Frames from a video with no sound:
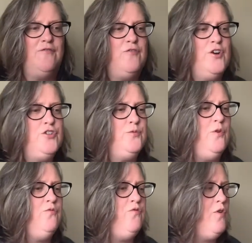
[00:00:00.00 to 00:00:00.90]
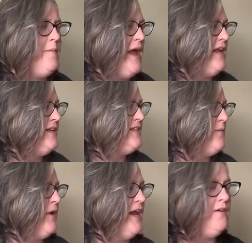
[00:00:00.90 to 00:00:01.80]
virtual format in
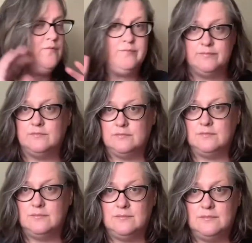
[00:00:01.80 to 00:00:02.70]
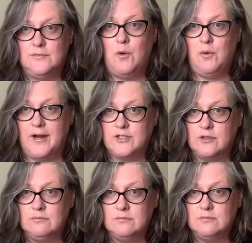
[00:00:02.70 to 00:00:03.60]
some way. And no
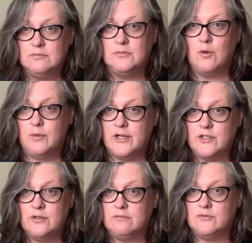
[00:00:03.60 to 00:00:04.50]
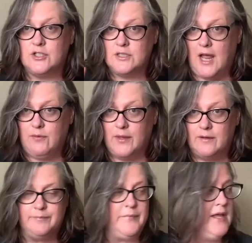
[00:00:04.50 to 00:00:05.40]
pressure, just out
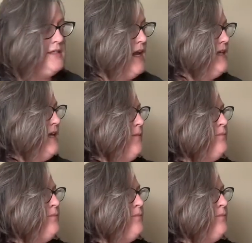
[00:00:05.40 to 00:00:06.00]
there as an idea.